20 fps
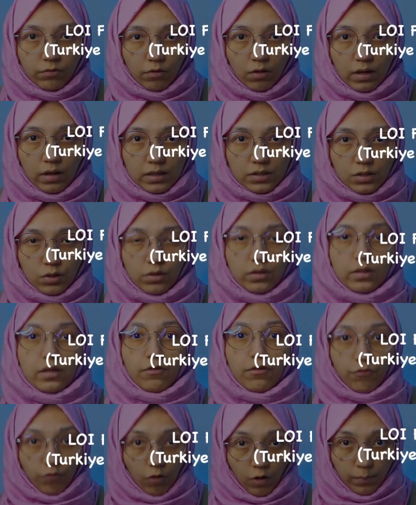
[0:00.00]
focus on the
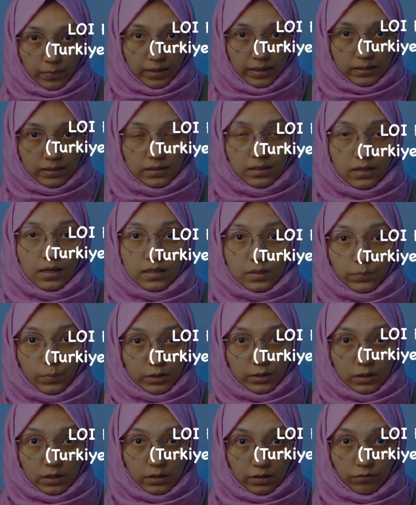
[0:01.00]
format,
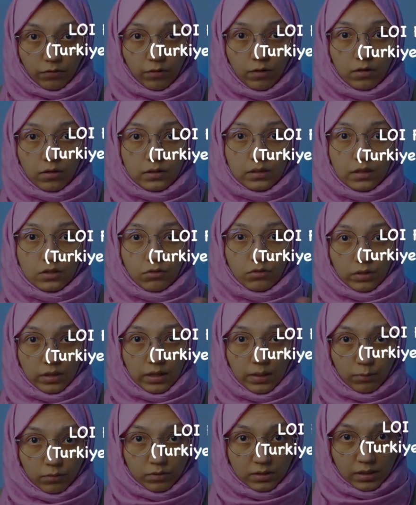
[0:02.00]
especially for the
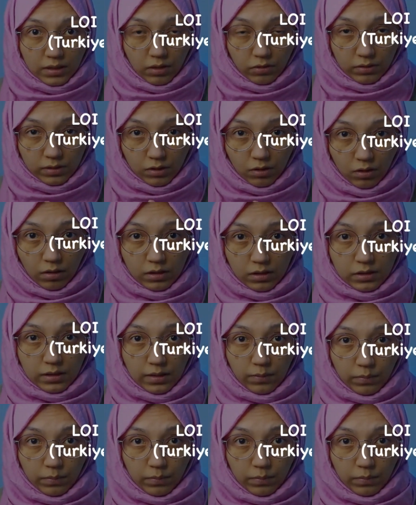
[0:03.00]
Turkiye Burslari scholarship